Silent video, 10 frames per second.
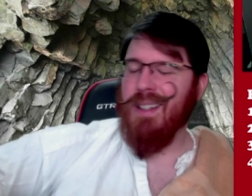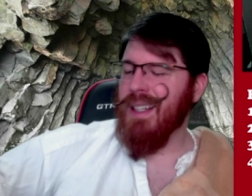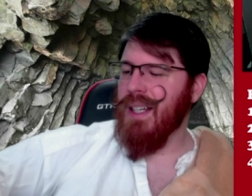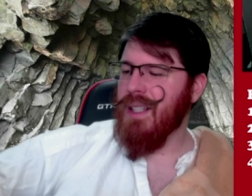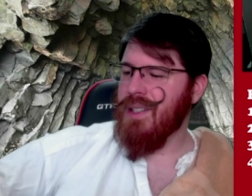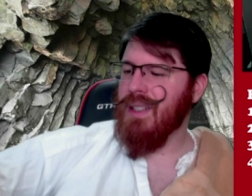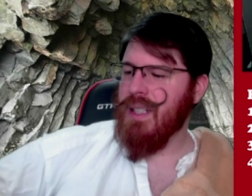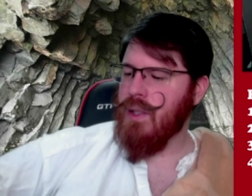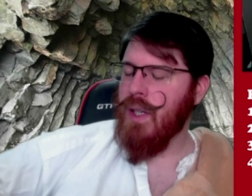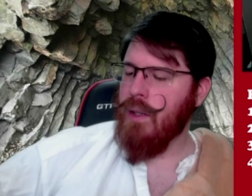Uh, so
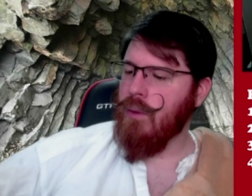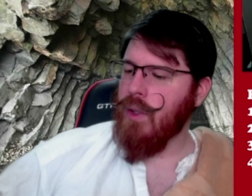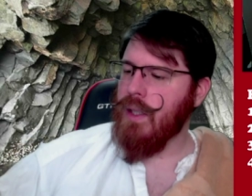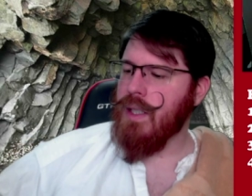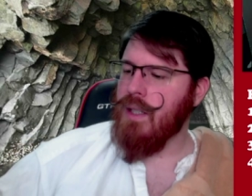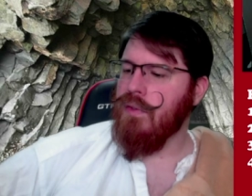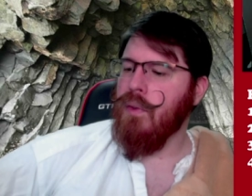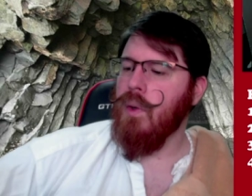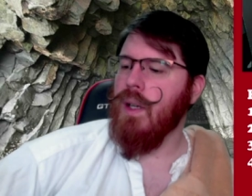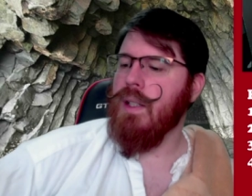let's go ahead and roll a
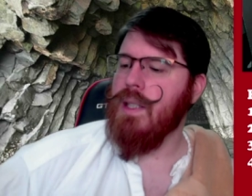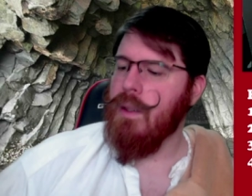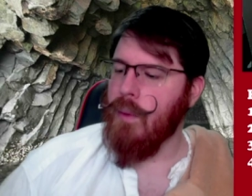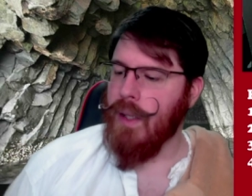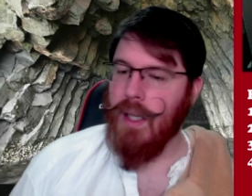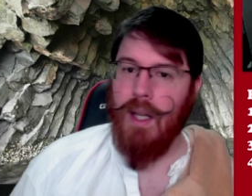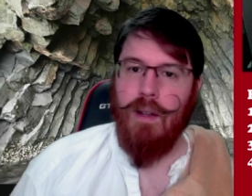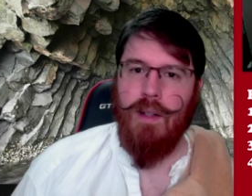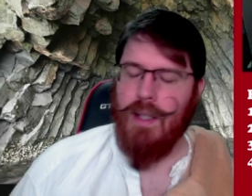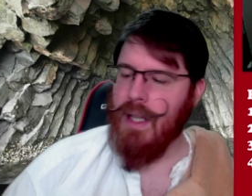D4 and see what we get.
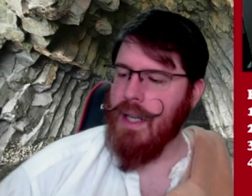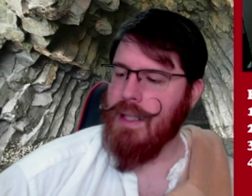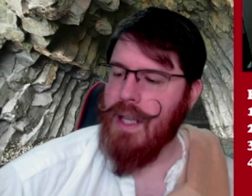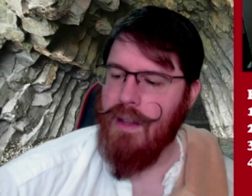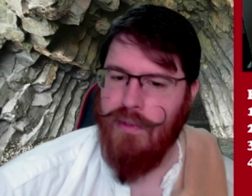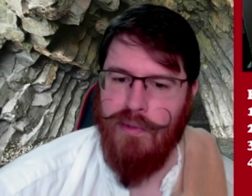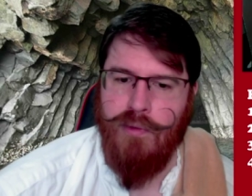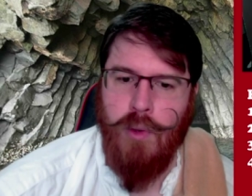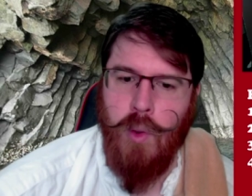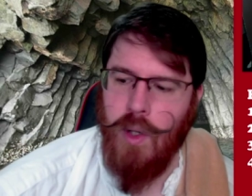That is a
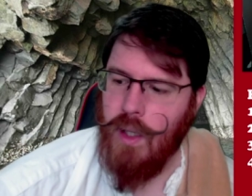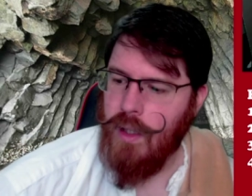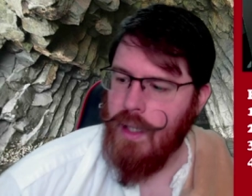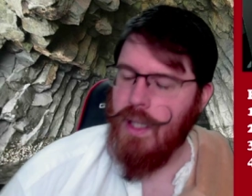four,